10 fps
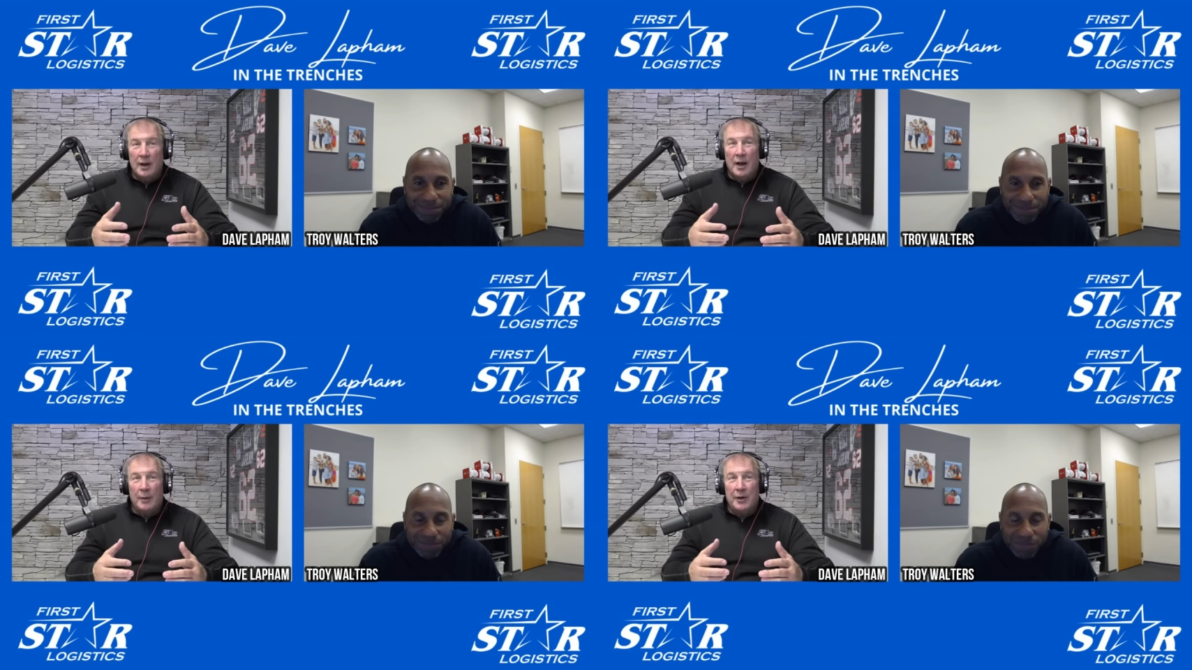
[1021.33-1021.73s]

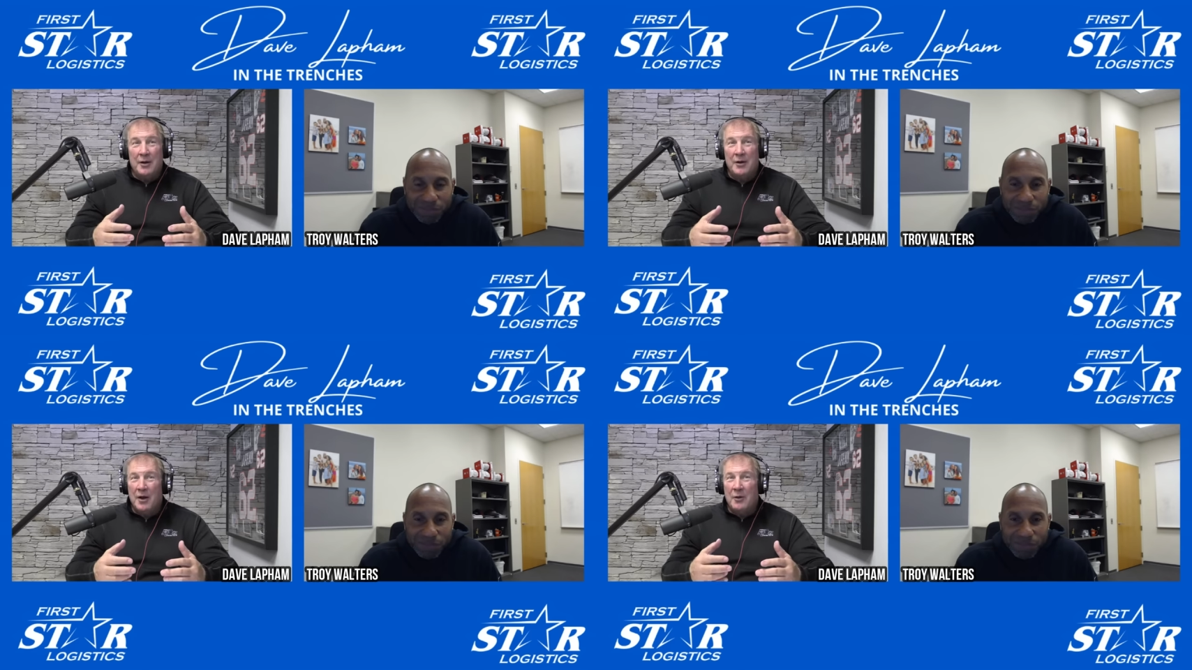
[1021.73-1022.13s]
Speaker 1: I mean,
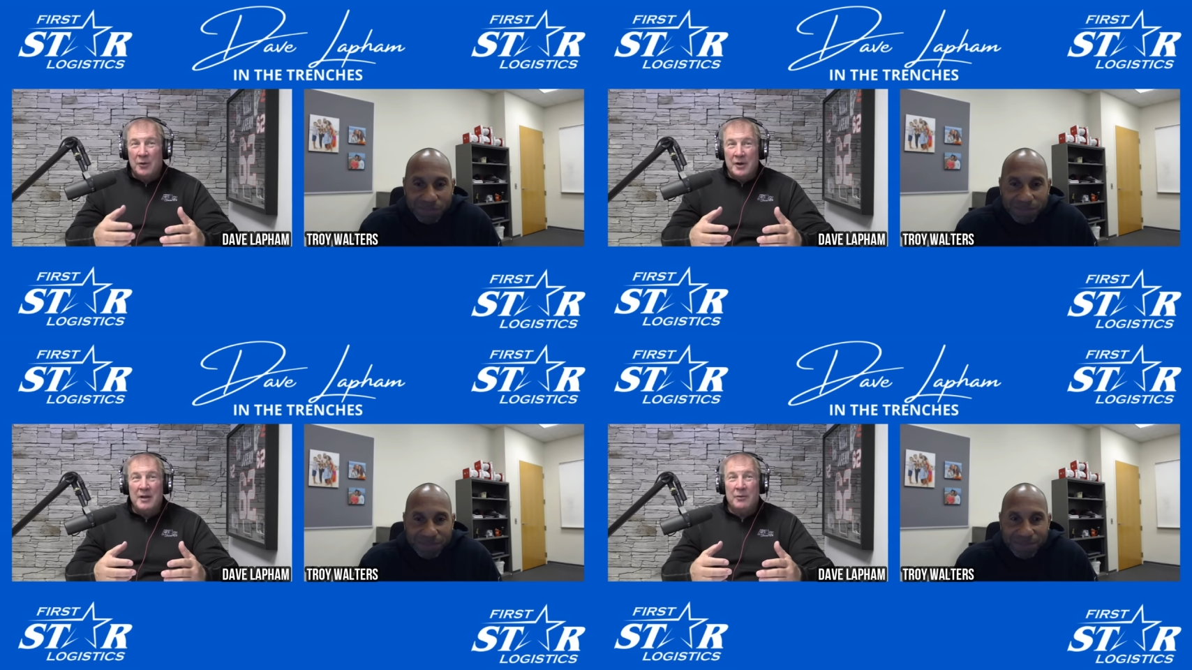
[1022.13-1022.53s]
when
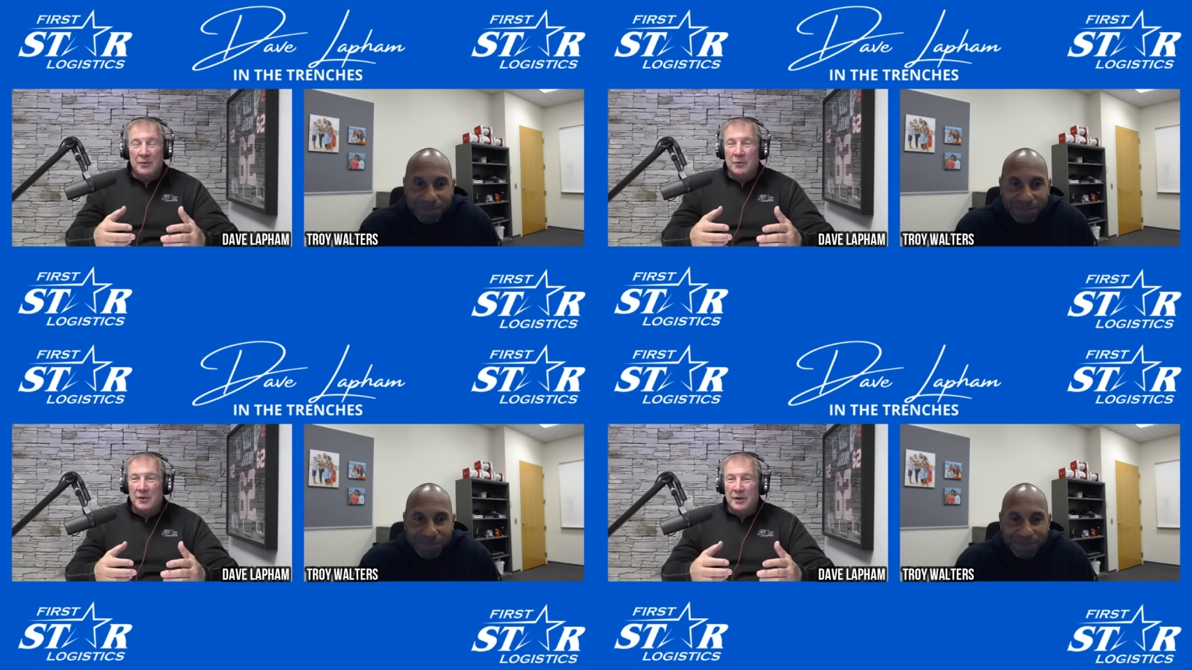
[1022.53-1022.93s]
he
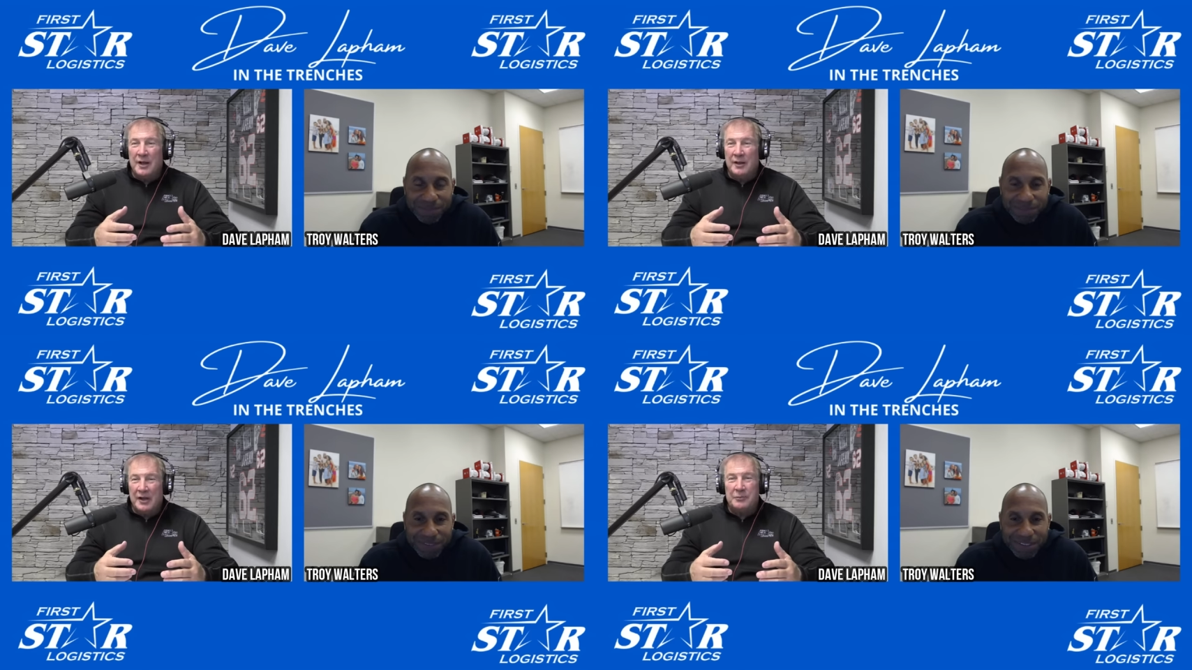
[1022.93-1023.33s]
he
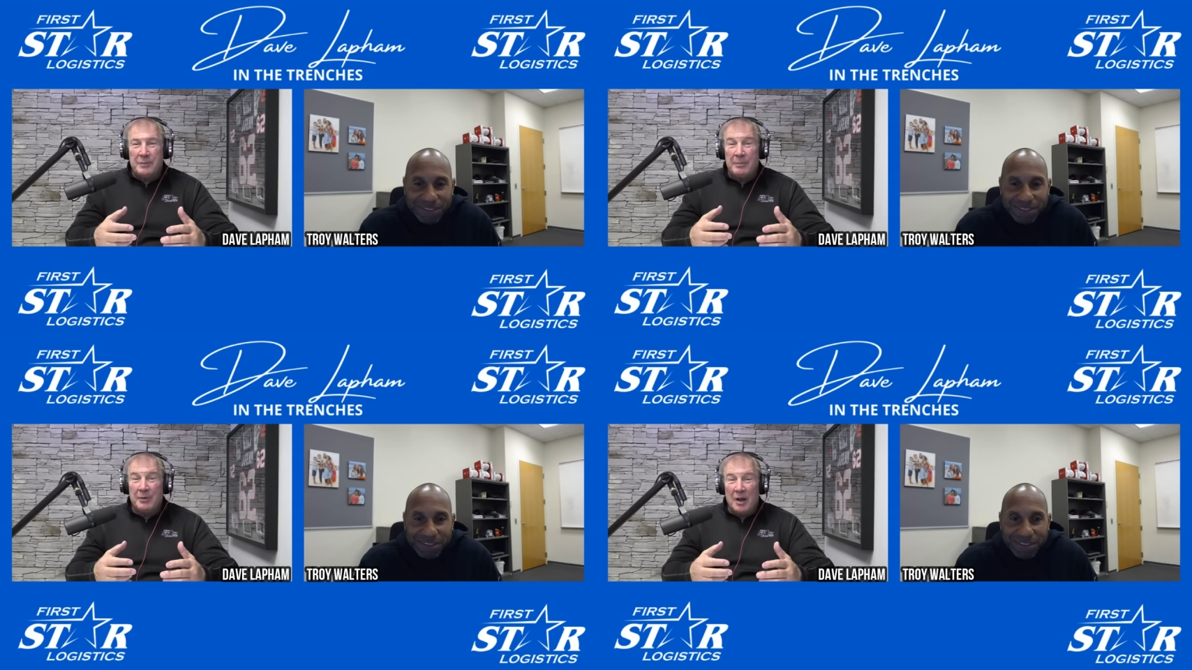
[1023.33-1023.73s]
lights
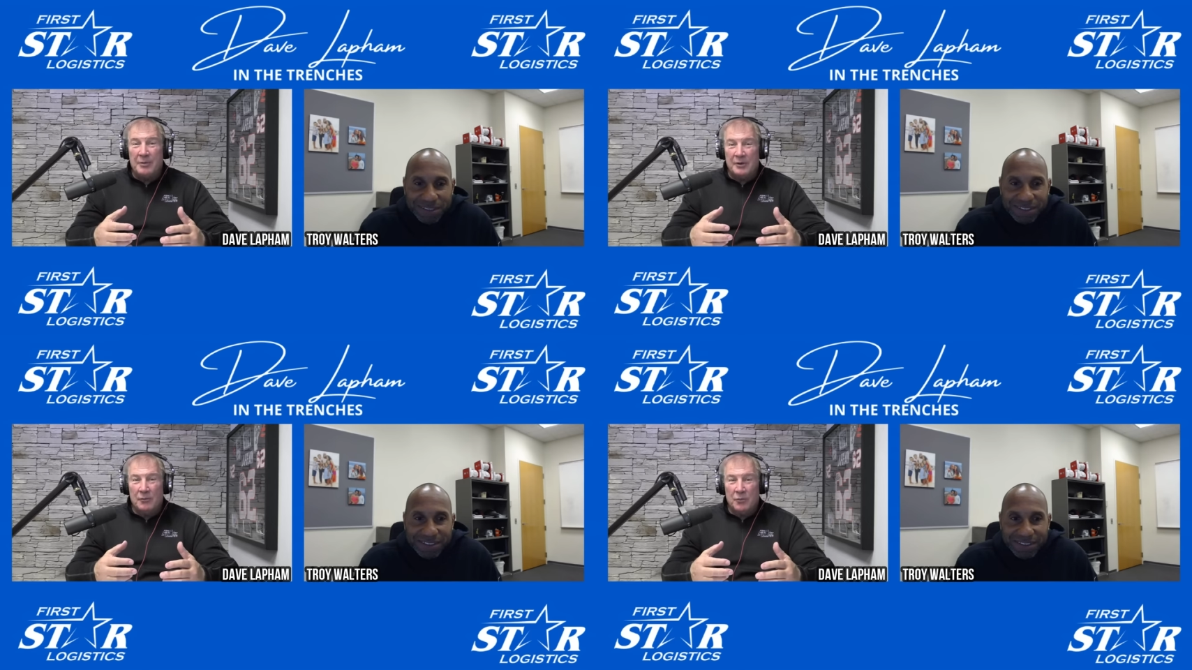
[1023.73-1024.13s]
people up
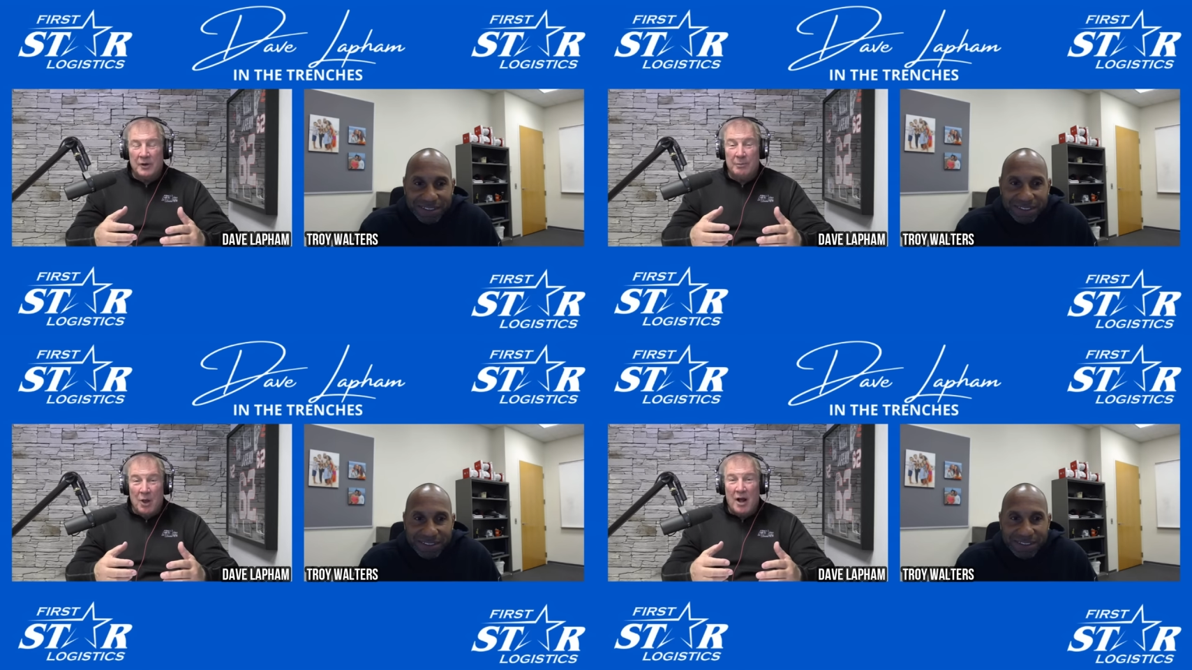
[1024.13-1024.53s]
and when he
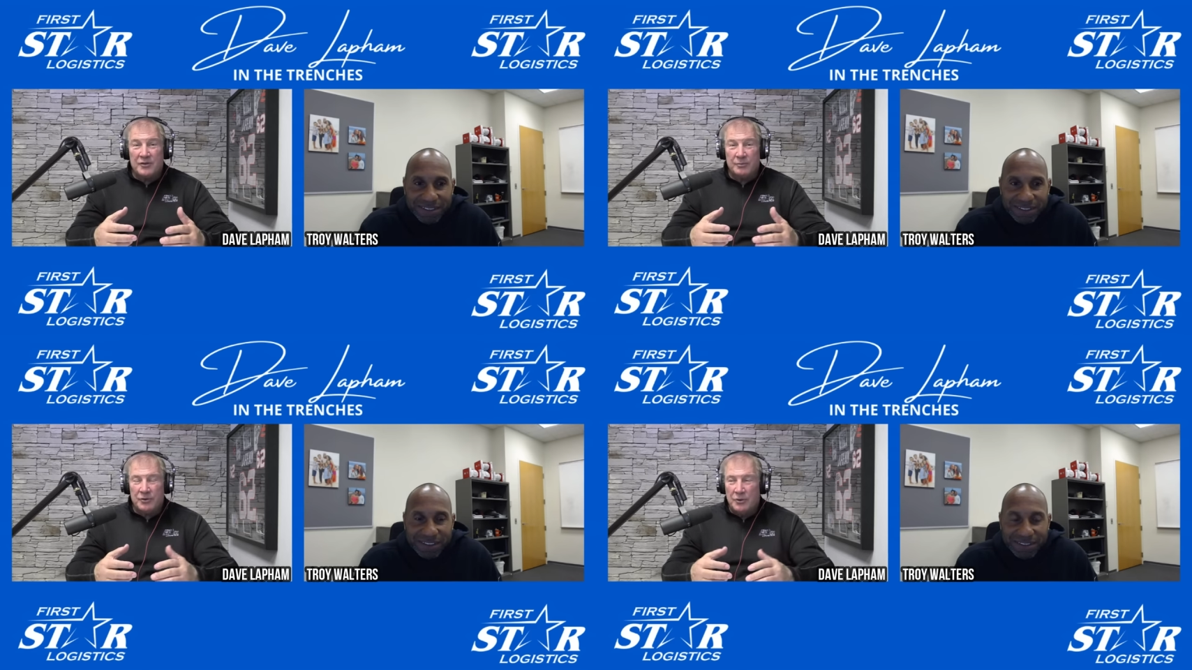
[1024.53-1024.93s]
blocks them too.